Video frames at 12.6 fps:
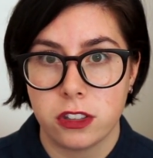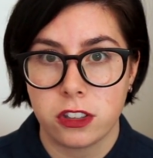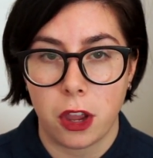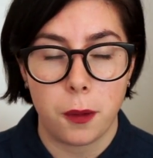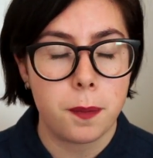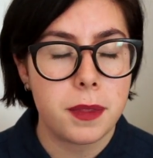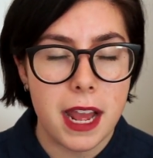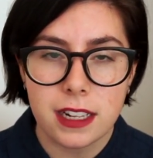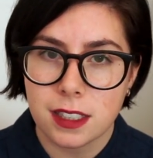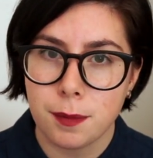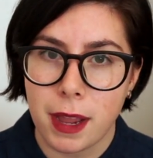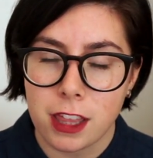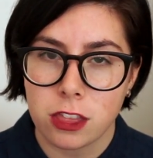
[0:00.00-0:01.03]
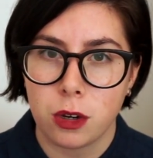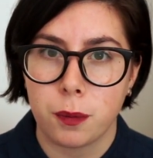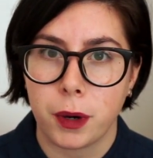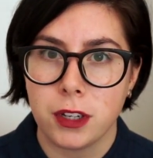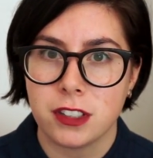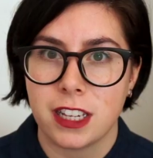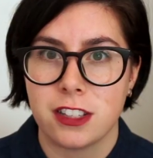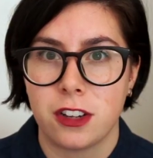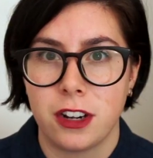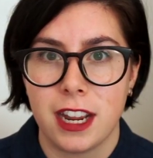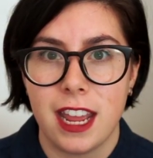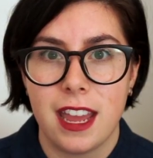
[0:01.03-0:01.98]
So that's my thought process
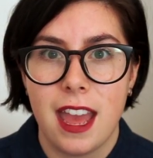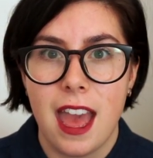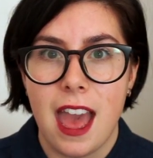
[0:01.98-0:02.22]
on it.